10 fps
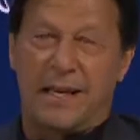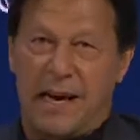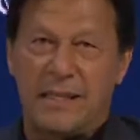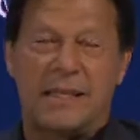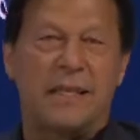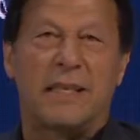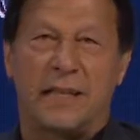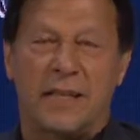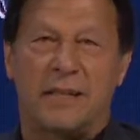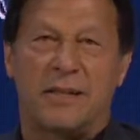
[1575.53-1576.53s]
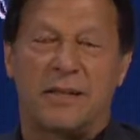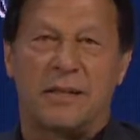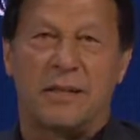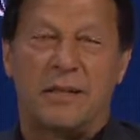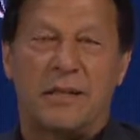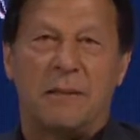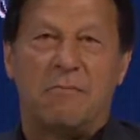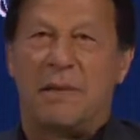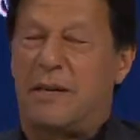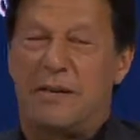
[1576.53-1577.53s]
I think he understood,
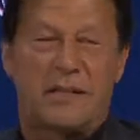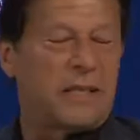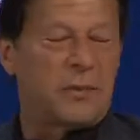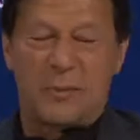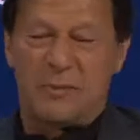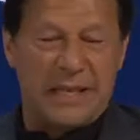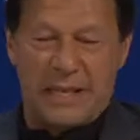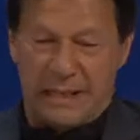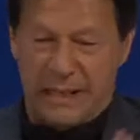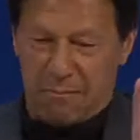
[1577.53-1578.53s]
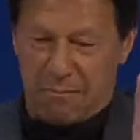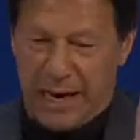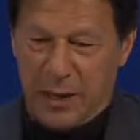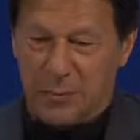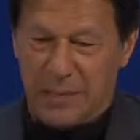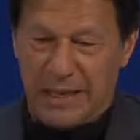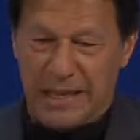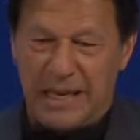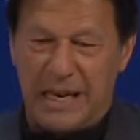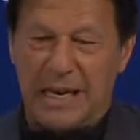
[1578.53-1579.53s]
because this would be, in my
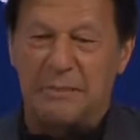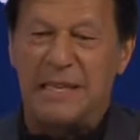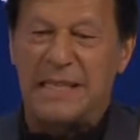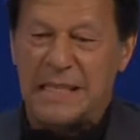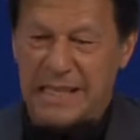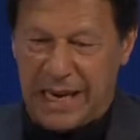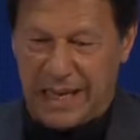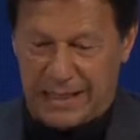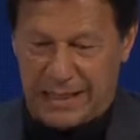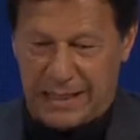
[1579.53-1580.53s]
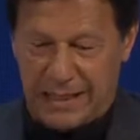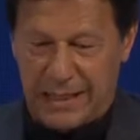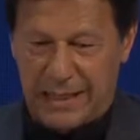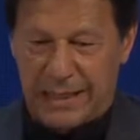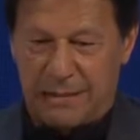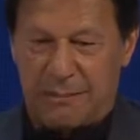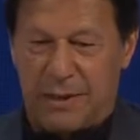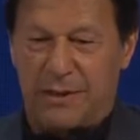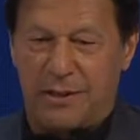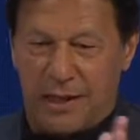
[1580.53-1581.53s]
opinion, it'll be insanity,
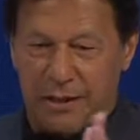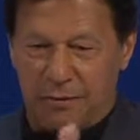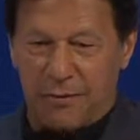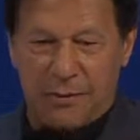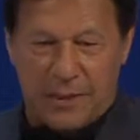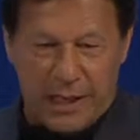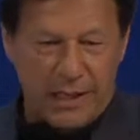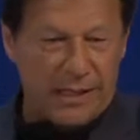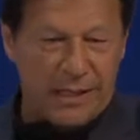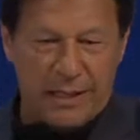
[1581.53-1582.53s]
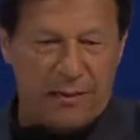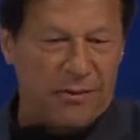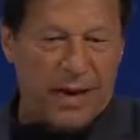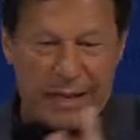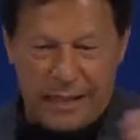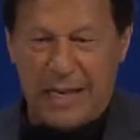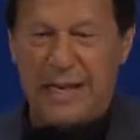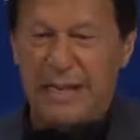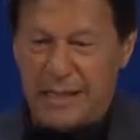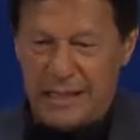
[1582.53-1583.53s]
because just
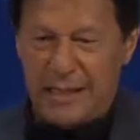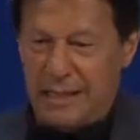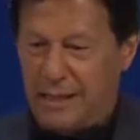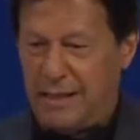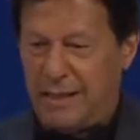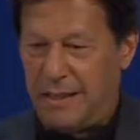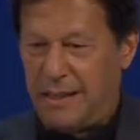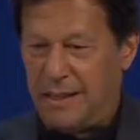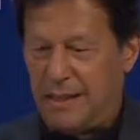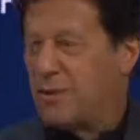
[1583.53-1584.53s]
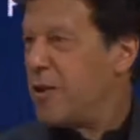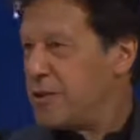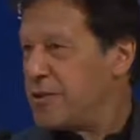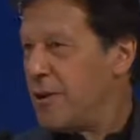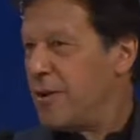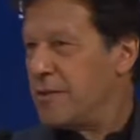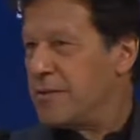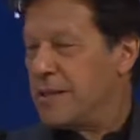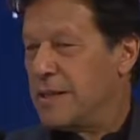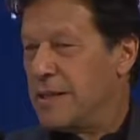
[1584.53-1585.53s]
Afghanistan is still not
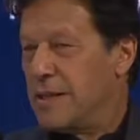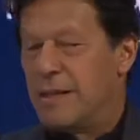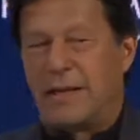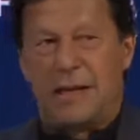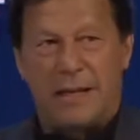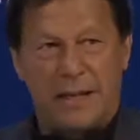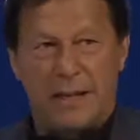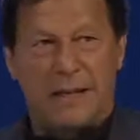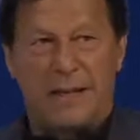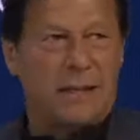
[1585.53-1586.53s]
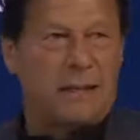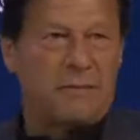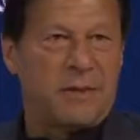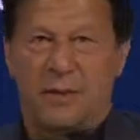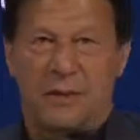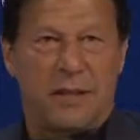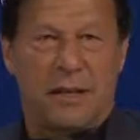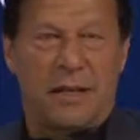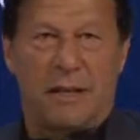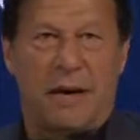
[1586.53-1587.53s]
resolved, and you know,
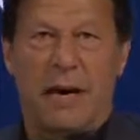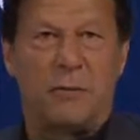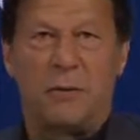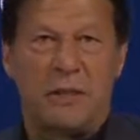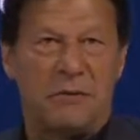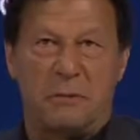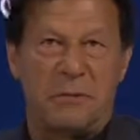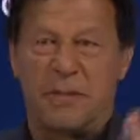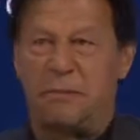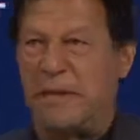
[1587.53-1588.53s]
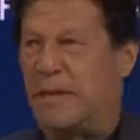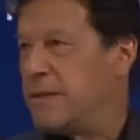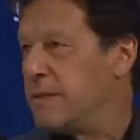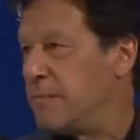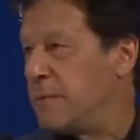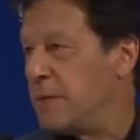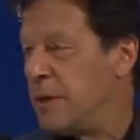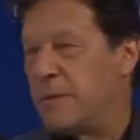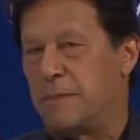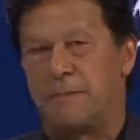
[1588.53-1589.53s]
Iran would even be a bigger
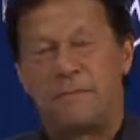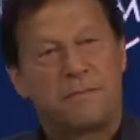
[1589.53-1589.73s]
problem.